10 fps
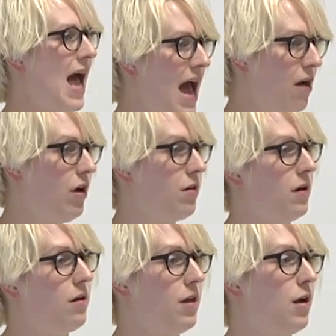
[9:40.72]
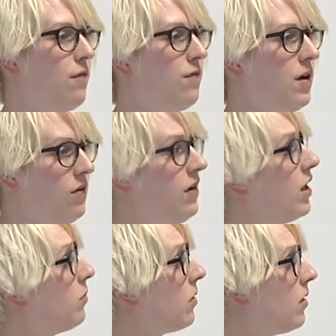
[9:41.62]
areas in itself
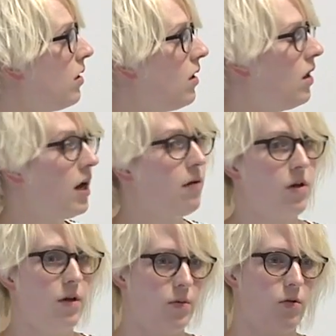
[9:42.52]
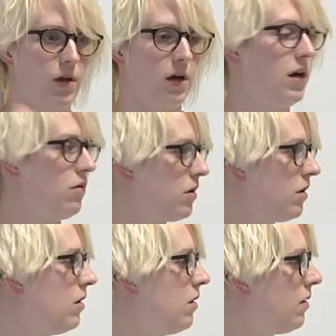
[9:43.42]
valuable? And I'm going to throw that out.
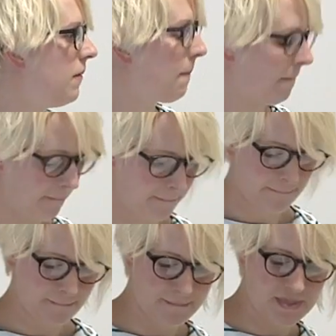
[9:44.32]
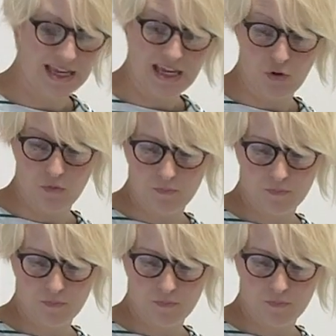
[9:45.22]
Thank you.